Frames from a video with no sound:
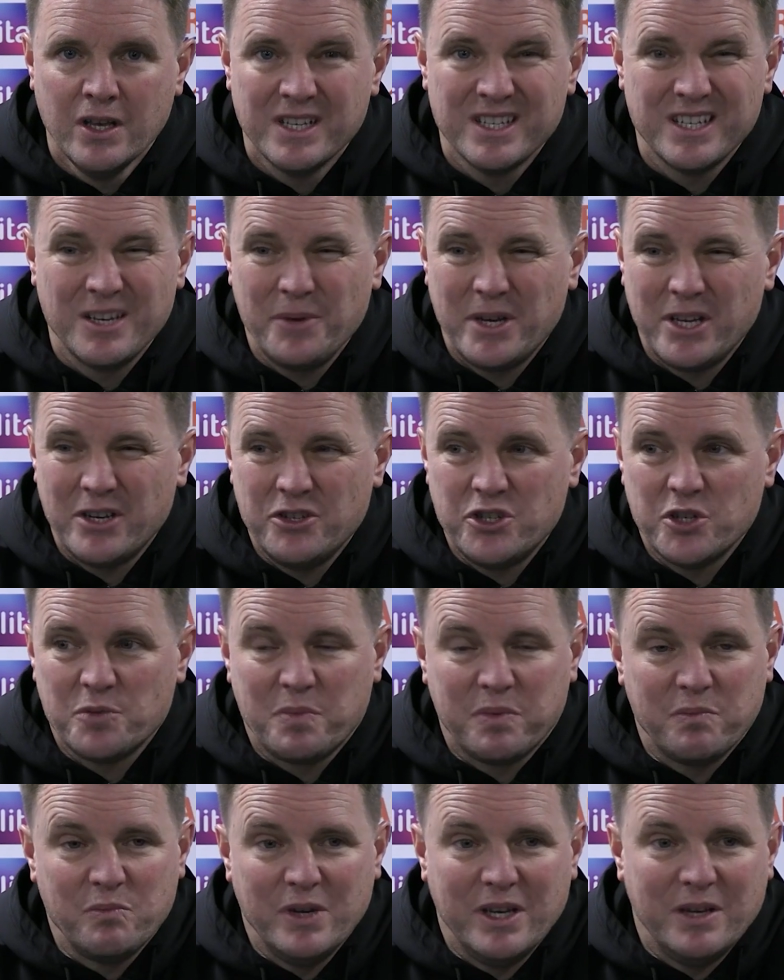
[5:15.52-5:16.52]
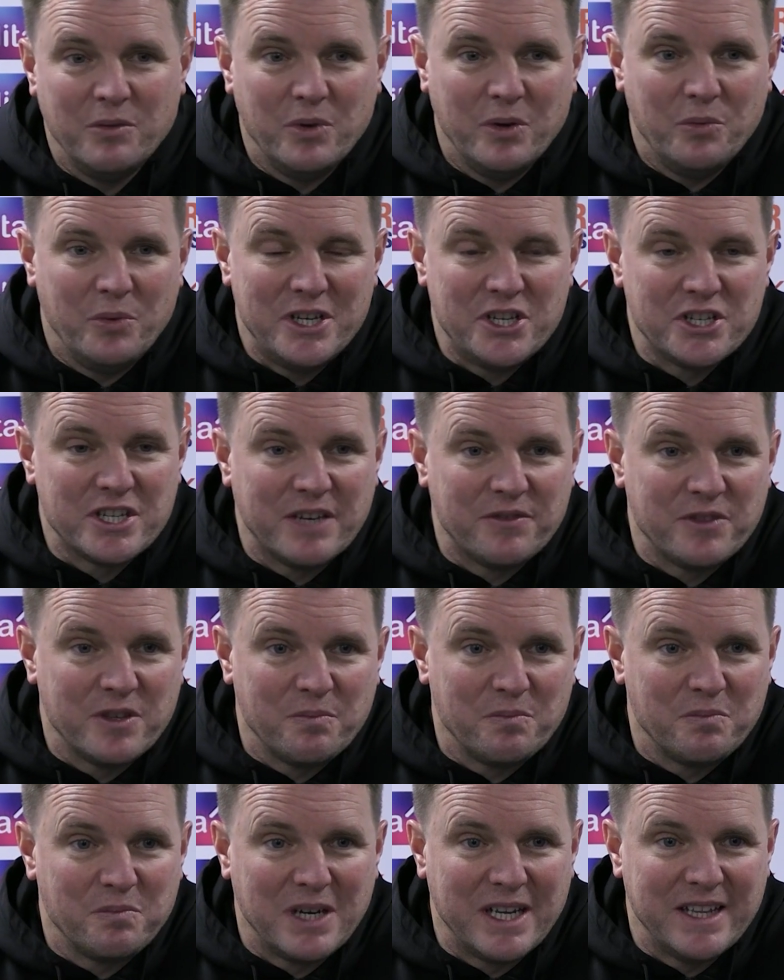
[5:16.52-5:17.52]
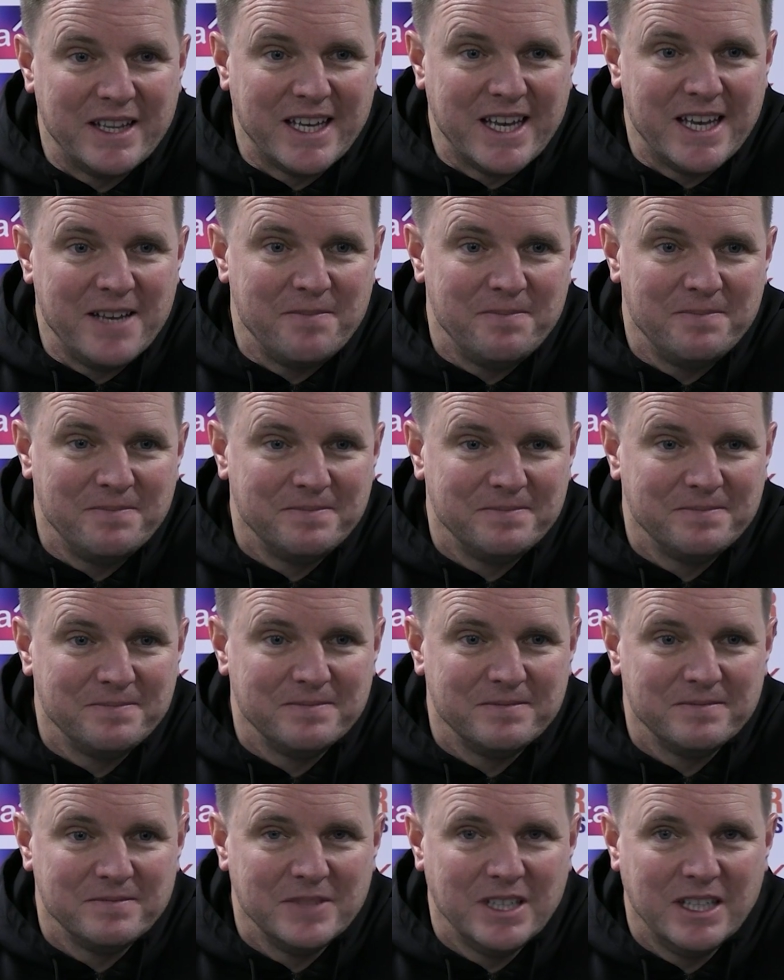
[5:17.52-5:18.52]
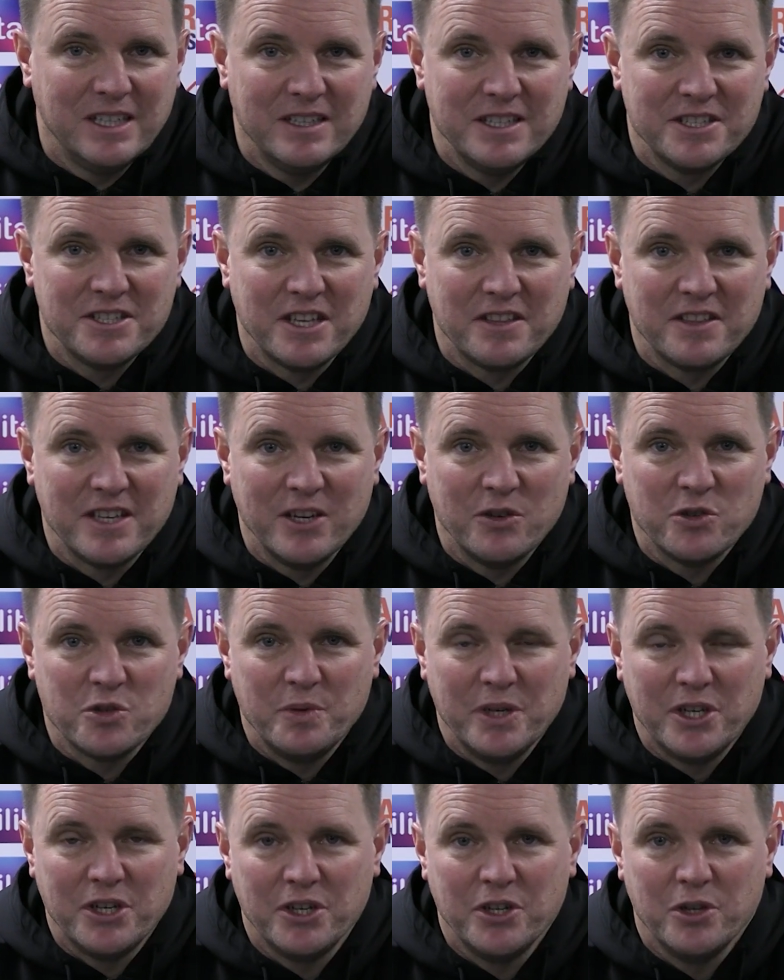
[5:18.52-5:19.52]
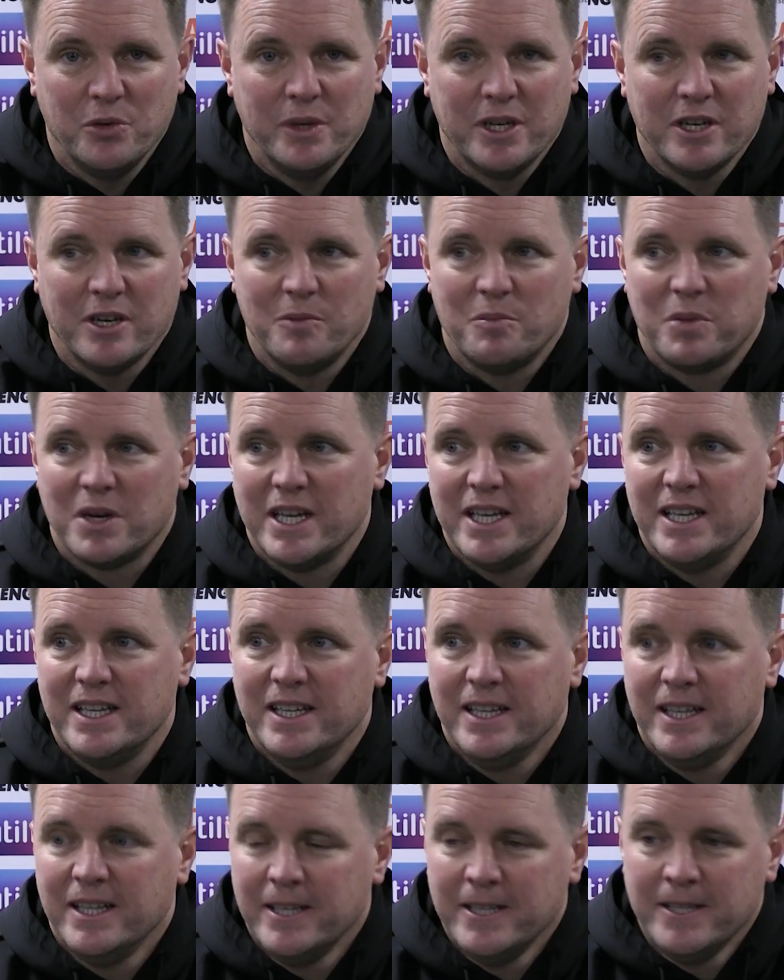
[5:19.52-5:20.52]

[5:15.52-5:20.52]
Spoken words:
So we can just we just have to play the game. Yeah, there's nothing else we can do. We can't play